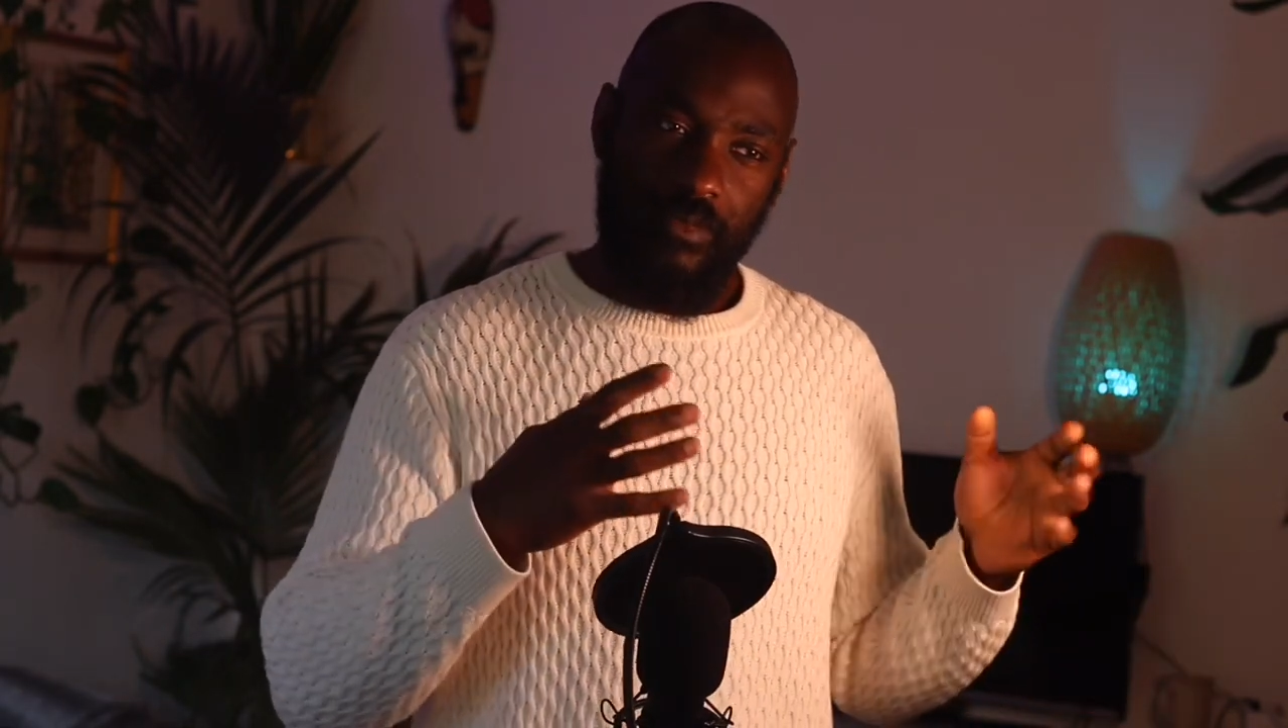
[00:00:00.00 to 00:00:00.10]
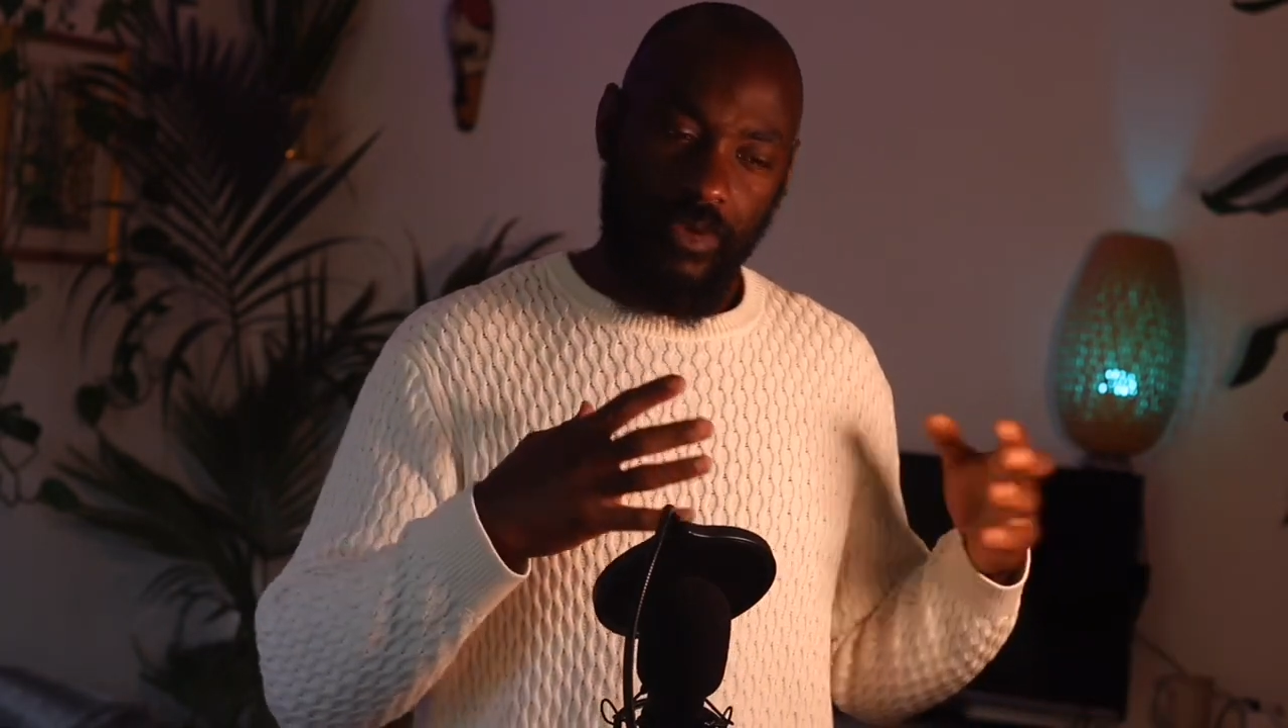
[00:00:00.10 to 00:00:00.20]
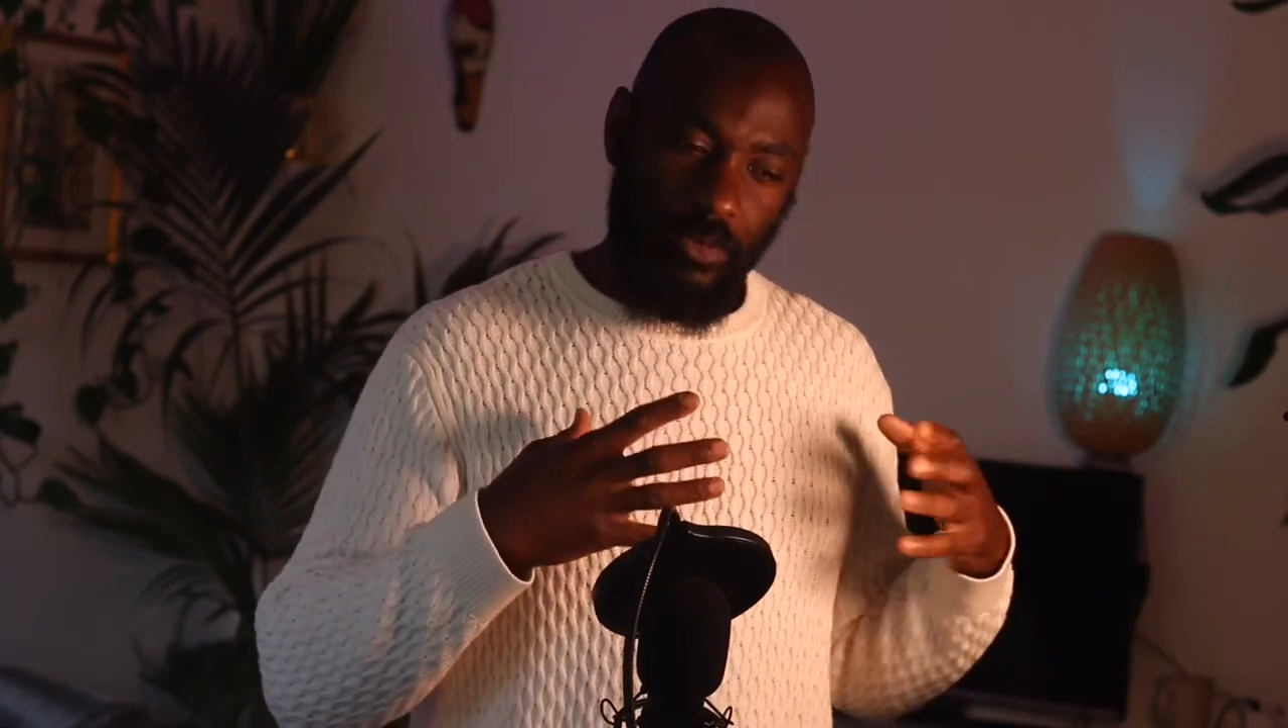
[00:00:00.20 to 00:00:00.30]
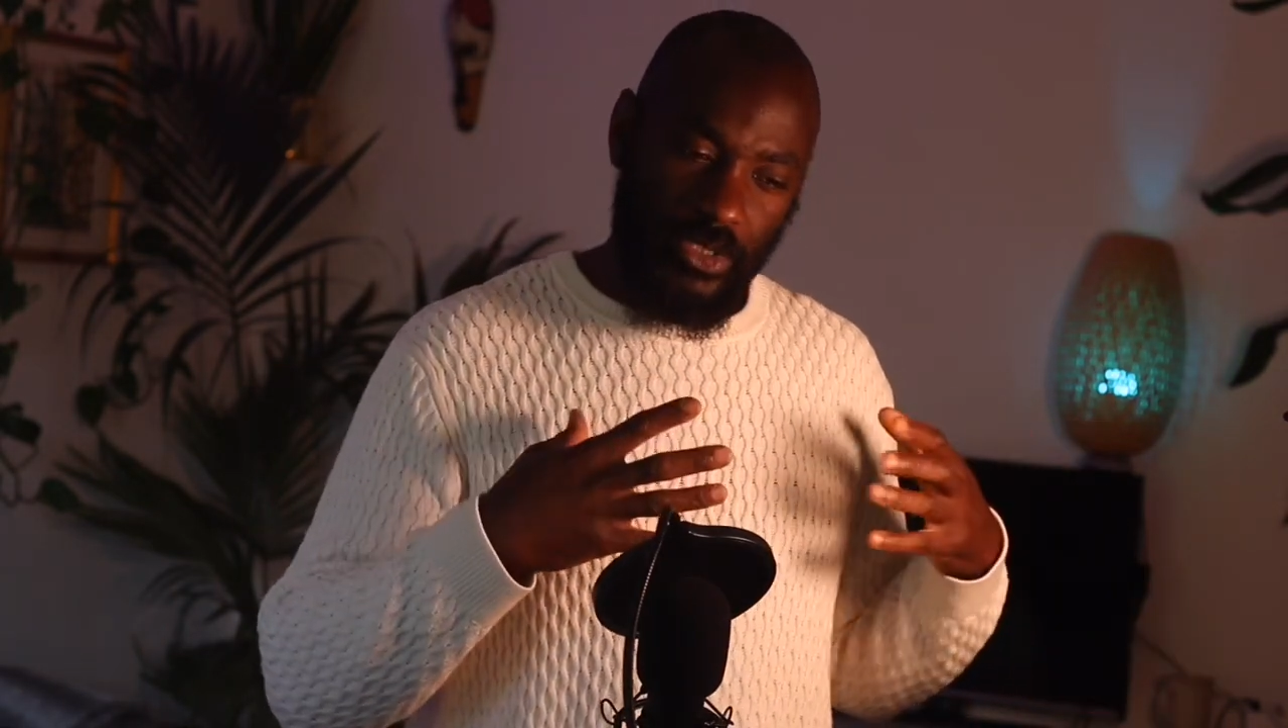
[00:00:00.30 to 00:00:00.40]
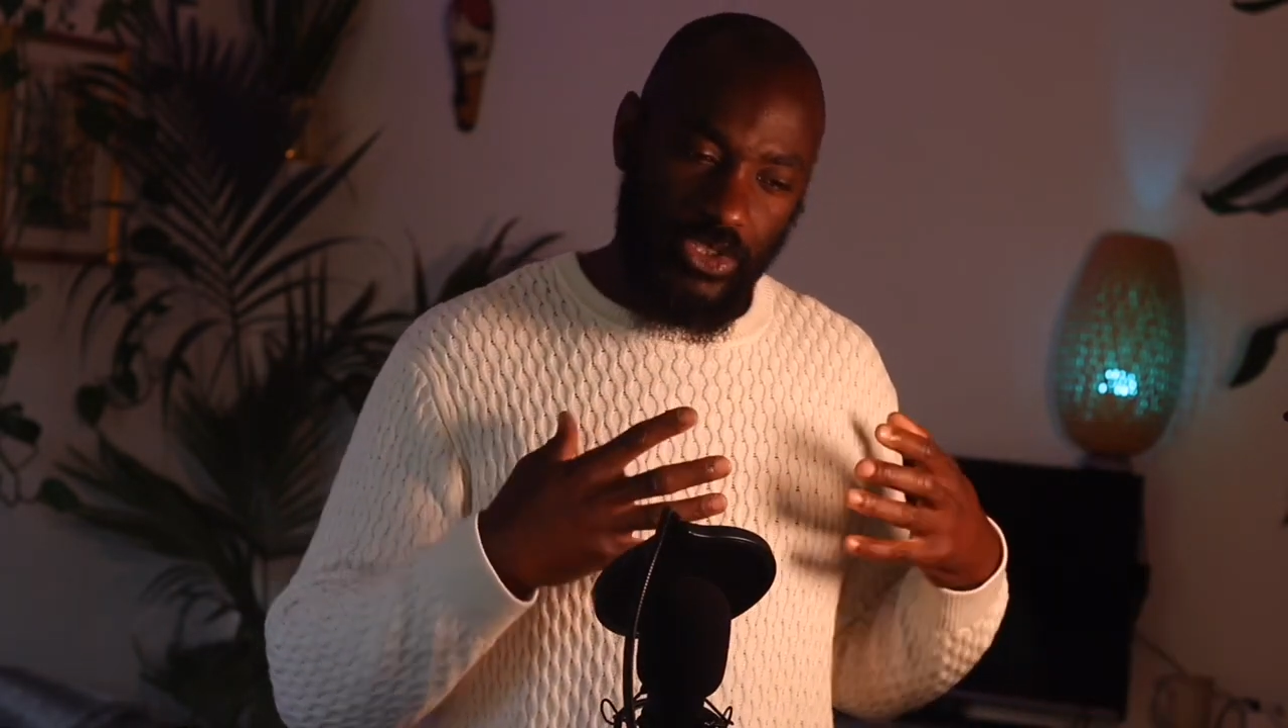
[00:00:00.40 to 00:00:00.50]

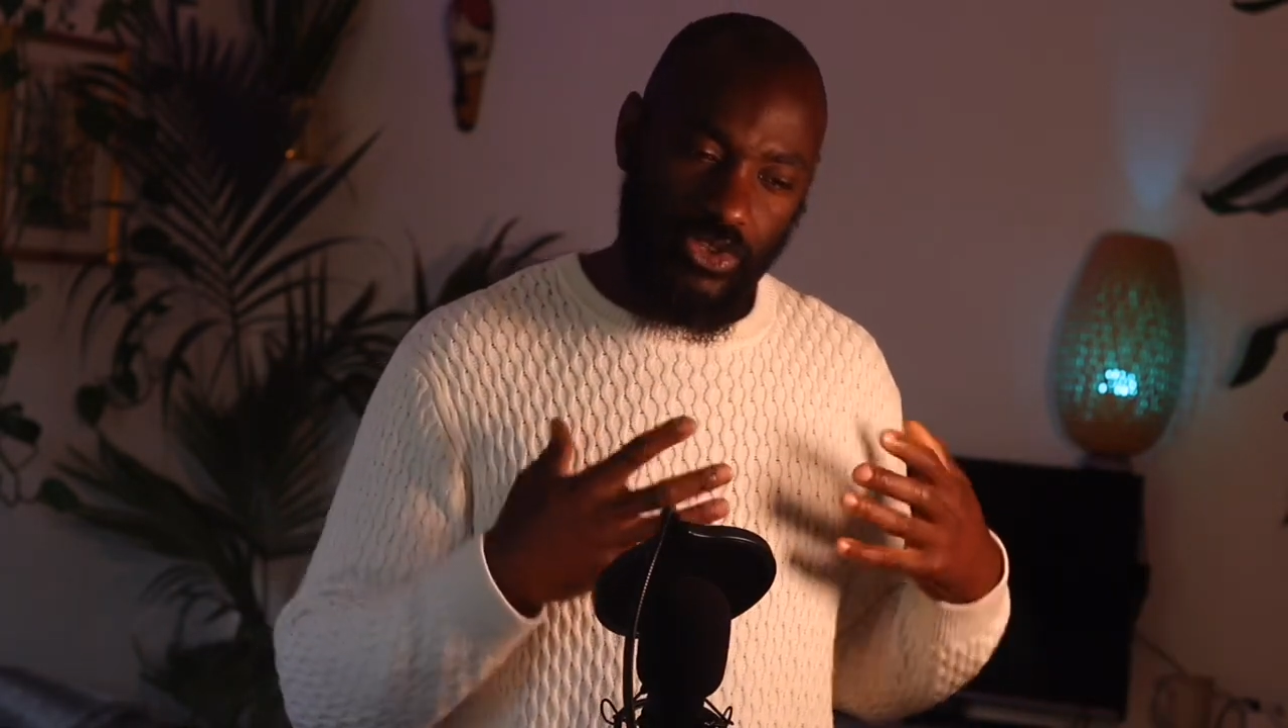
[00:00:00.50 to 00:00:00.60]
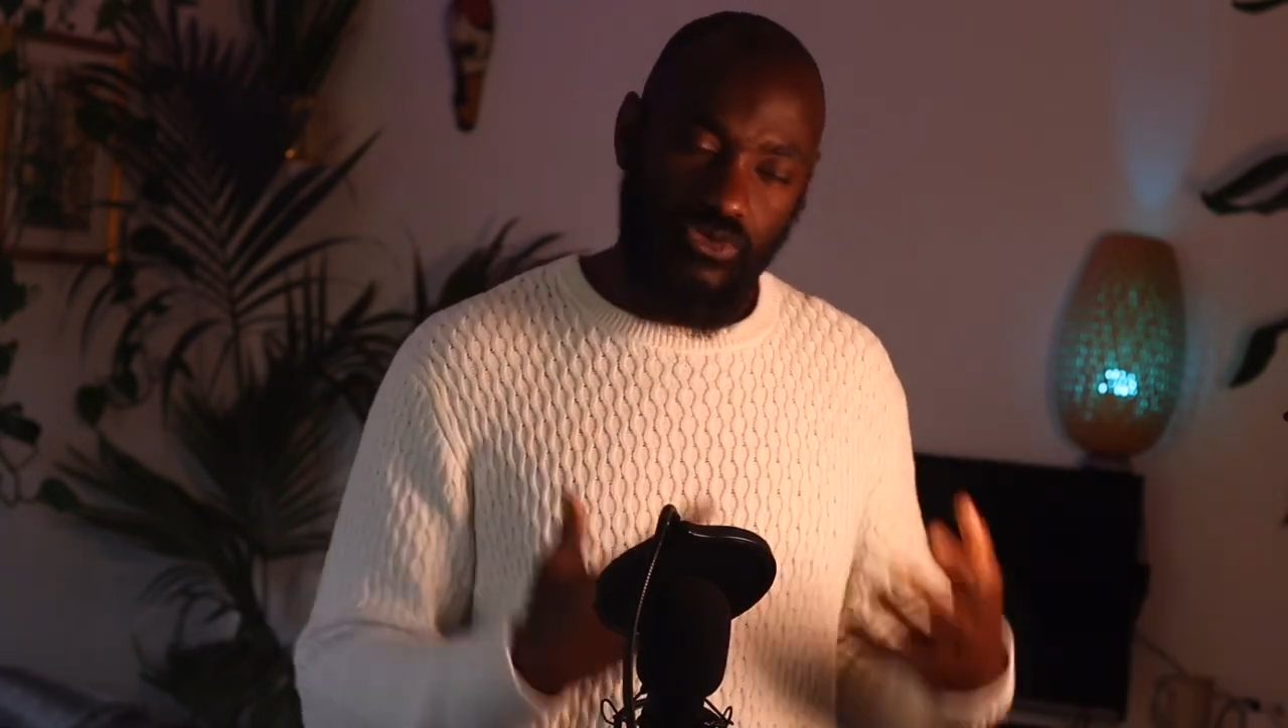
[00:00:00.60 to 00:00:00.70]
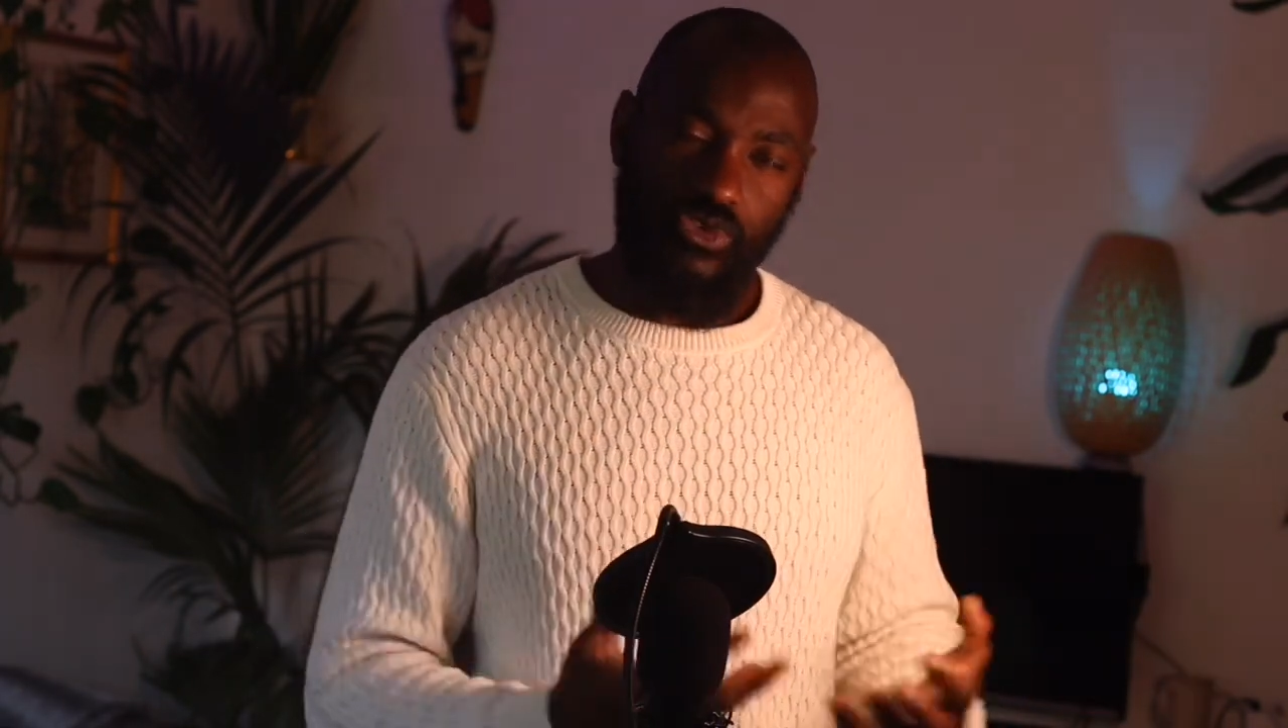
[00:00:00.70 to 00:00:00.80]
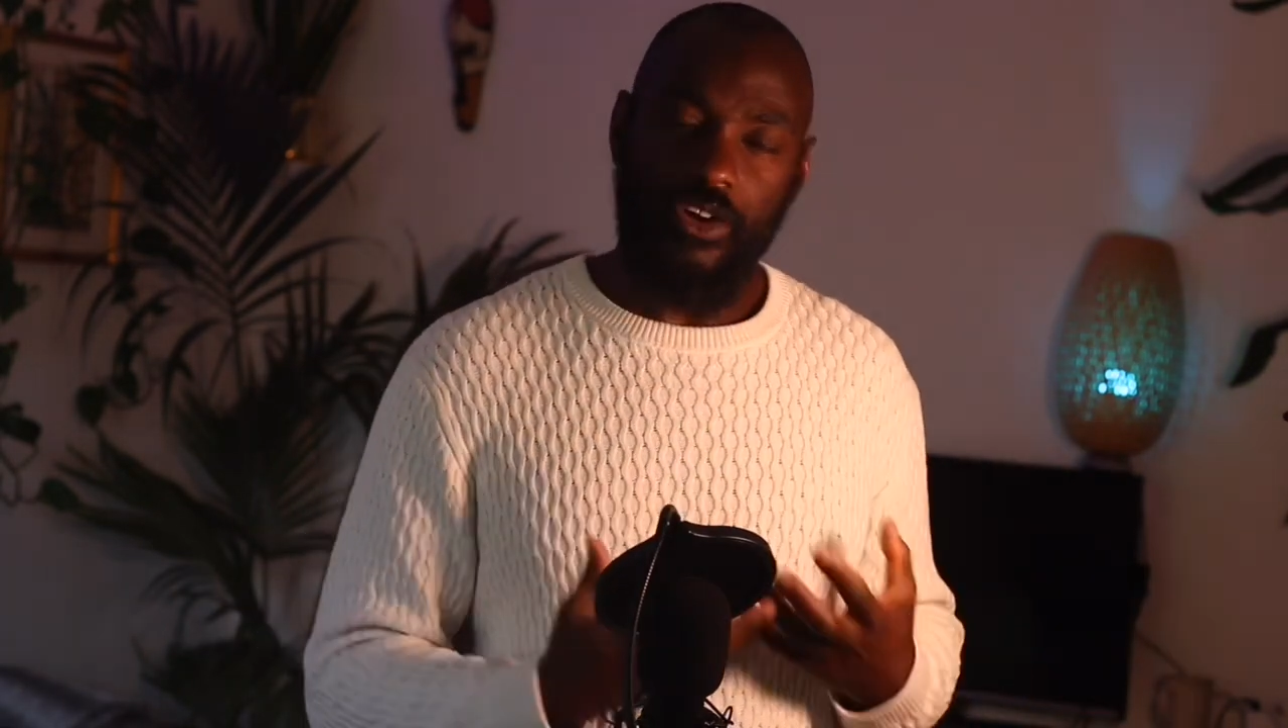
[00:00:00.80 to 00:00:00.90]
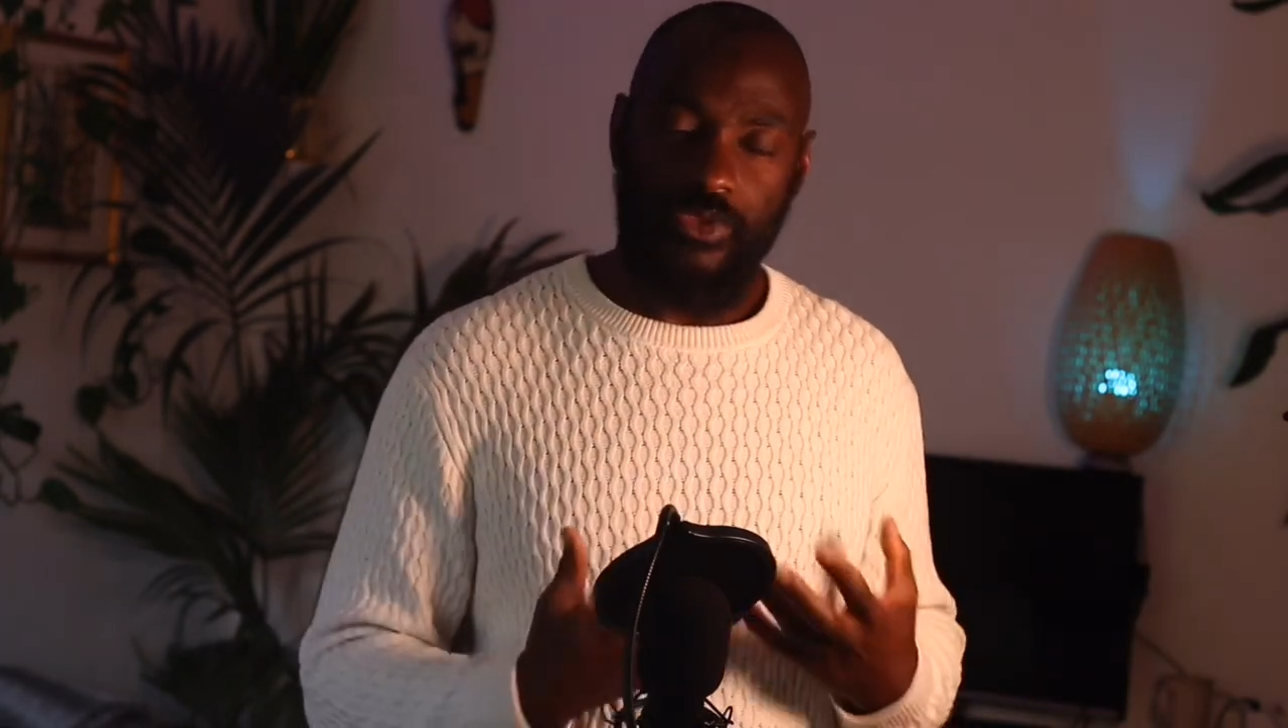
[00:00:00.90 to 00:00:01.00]
we want to
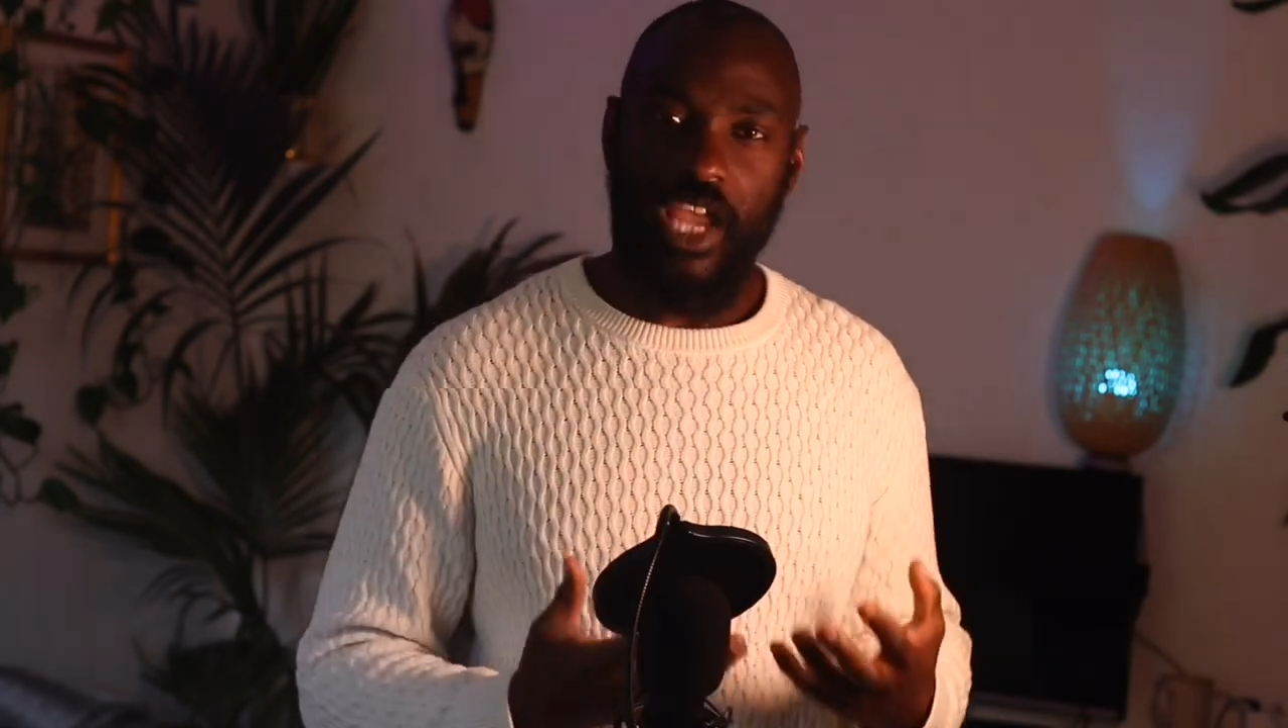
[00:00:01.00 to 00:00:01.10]
grow